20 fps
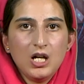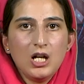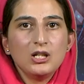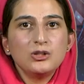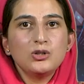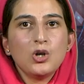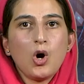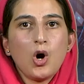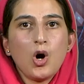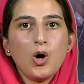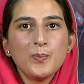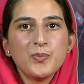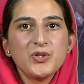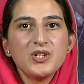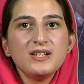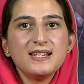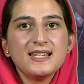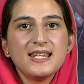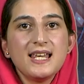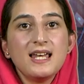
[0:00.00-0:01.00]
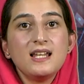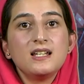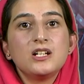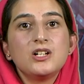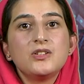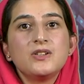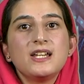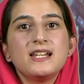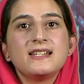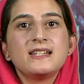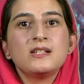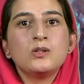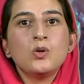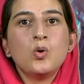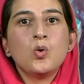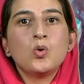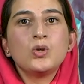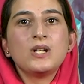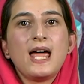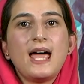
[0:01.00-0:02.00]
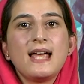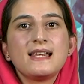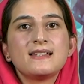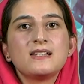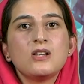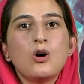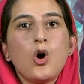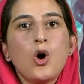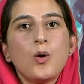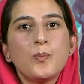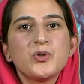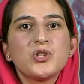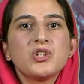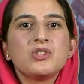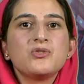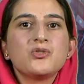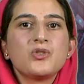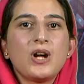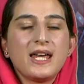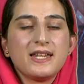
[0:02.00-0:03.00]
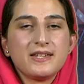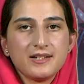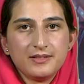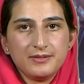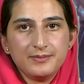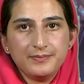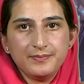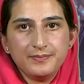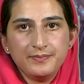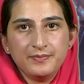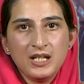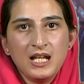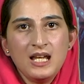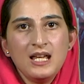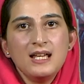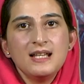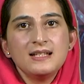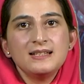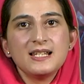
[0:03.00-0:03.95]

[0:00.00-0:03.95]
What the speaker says: The option seller is known as the option writer. The